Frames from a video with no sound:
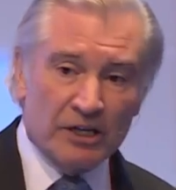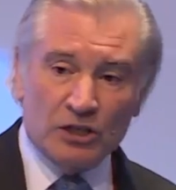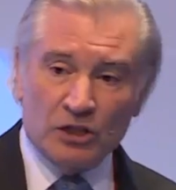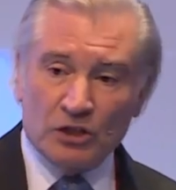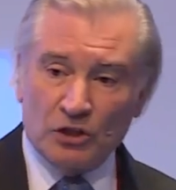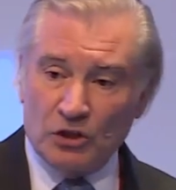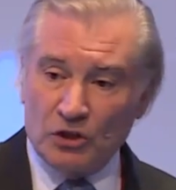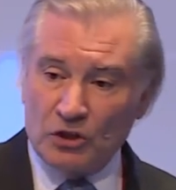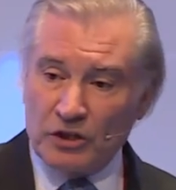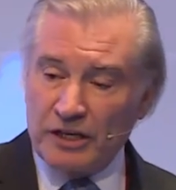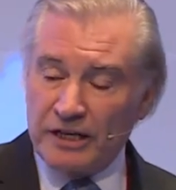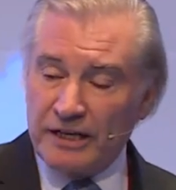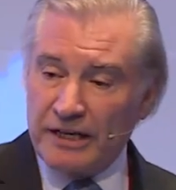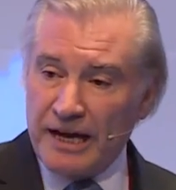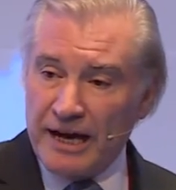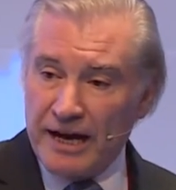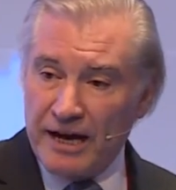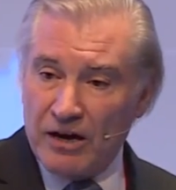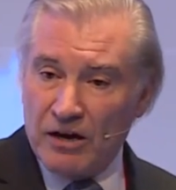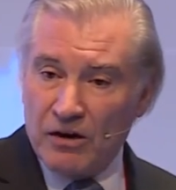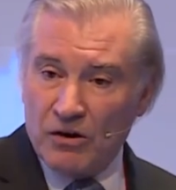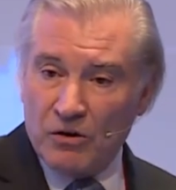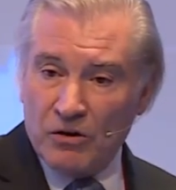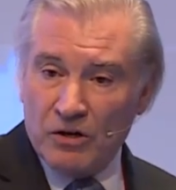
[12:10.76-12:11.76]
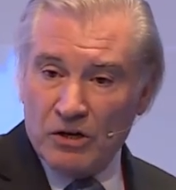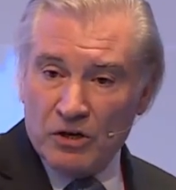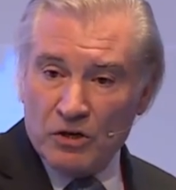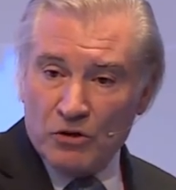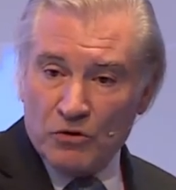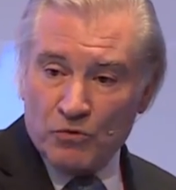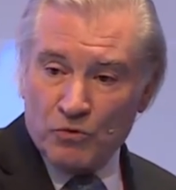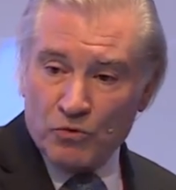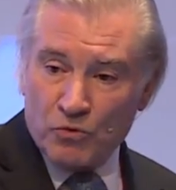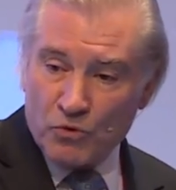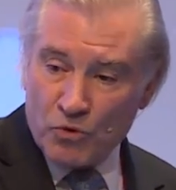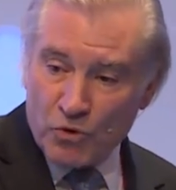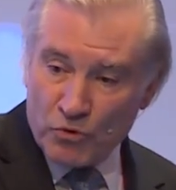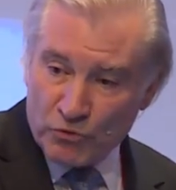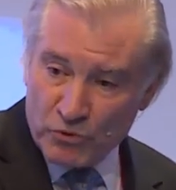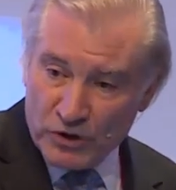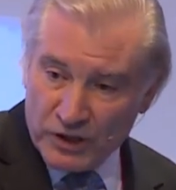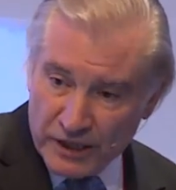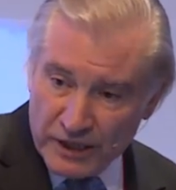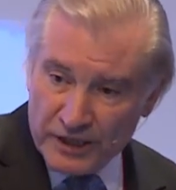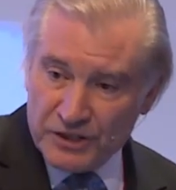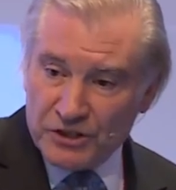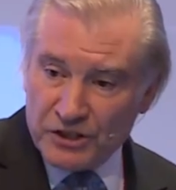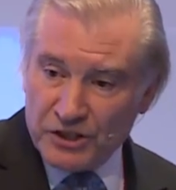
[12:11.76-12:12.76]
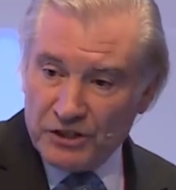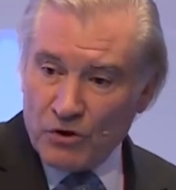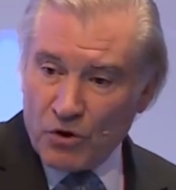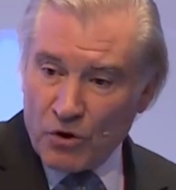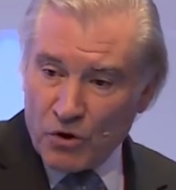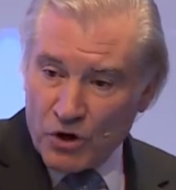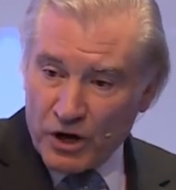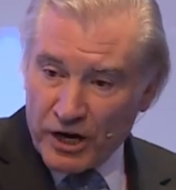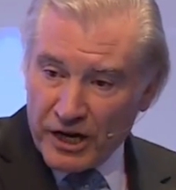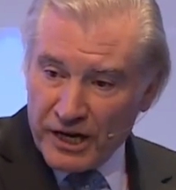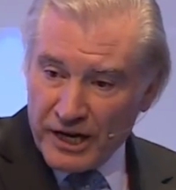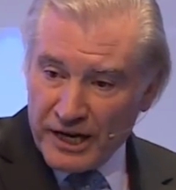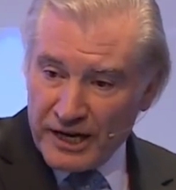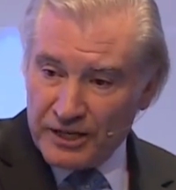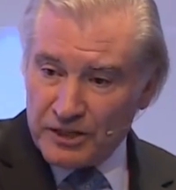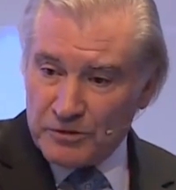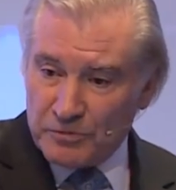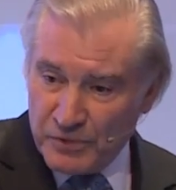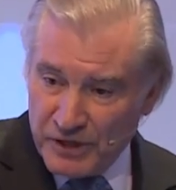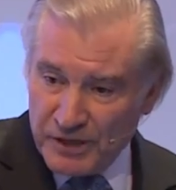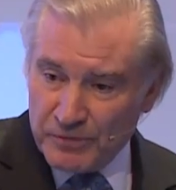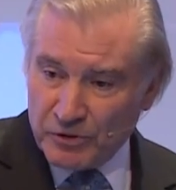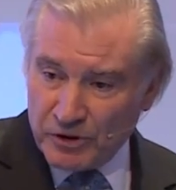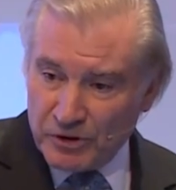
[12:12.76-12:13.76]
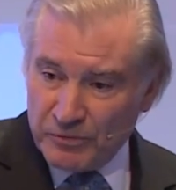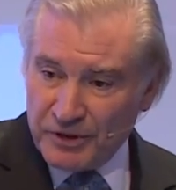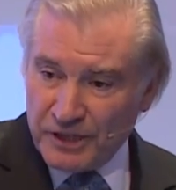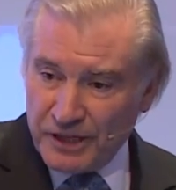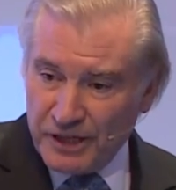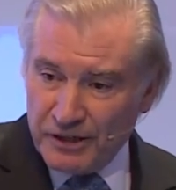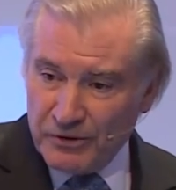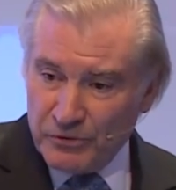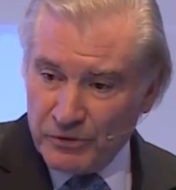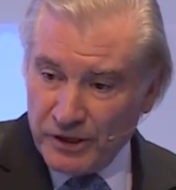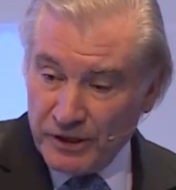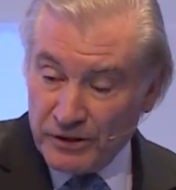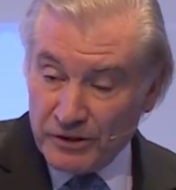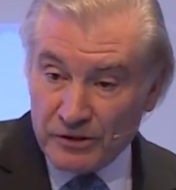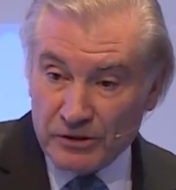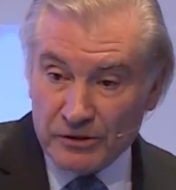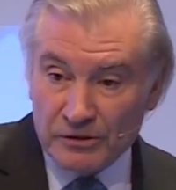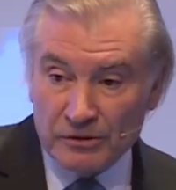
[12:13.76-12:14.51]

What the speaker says: Look at how religion organized people to begin with,